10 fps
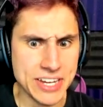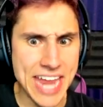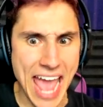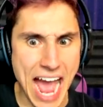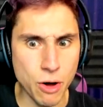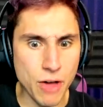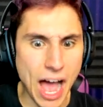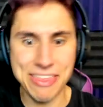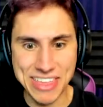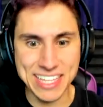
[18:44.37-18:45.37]
Now,
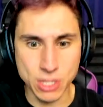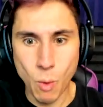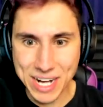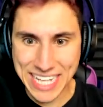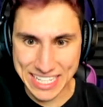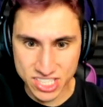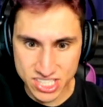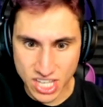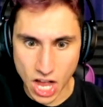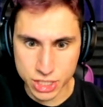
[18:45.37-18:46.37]
I think the one gets
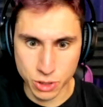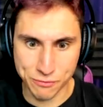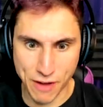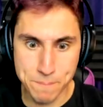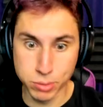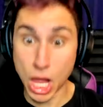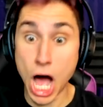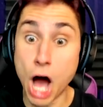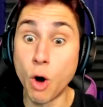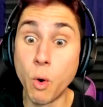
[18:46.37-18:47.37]
stuck, so if I
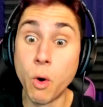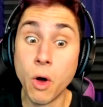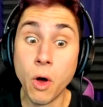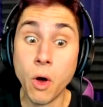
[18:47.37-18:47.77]
blow...